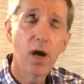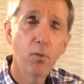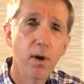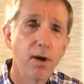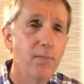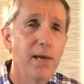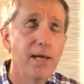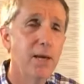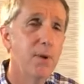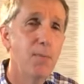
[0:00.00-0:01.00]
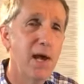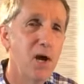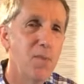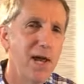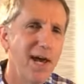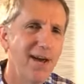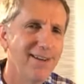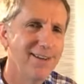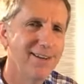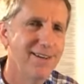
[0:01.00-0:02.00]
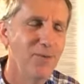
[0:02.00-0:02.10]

God wanted to make him a better man.